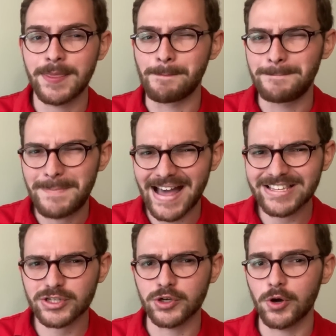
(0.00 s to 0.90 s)
The
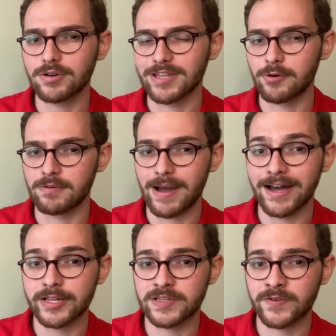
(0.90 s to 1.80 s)
best known lower
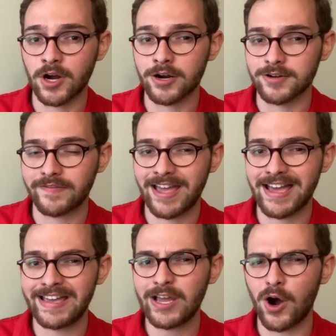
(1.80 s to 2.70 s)
bounds for R of
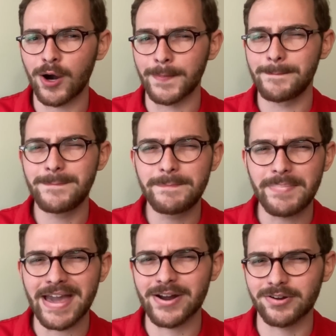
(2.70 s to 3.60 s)
k are
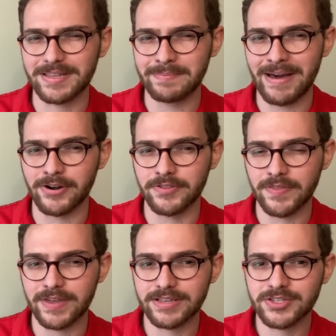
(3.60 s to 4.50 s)
barely better
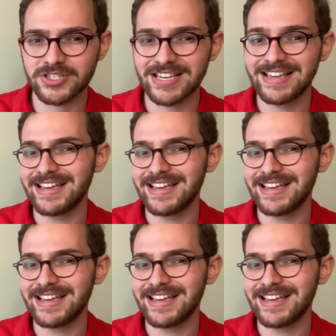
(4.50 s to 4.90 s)
than this.